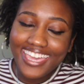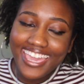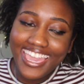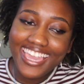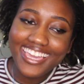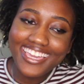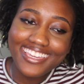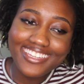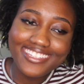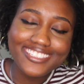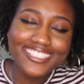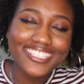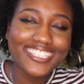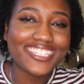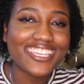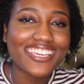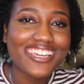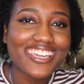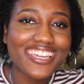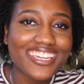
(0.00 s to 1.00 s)
and
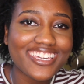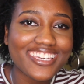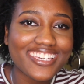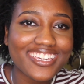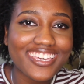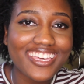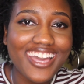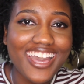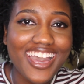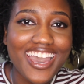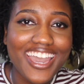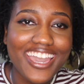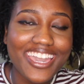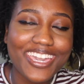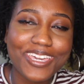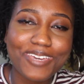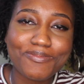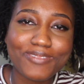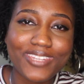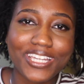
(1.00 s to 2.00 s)
today I
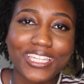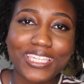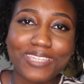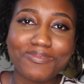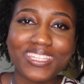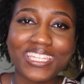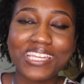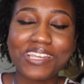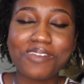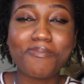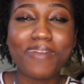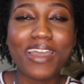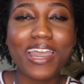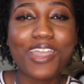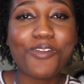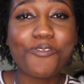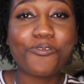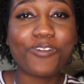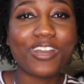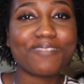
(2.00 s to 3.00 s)
am documenting
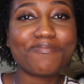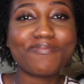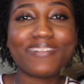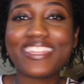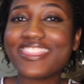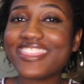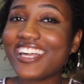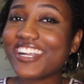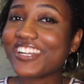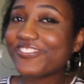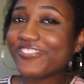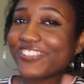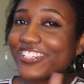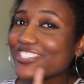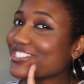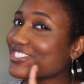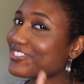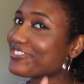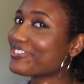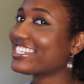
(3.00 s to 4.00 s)
my 1 month
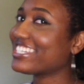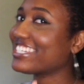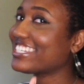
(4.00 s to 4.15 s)
lock-iversary.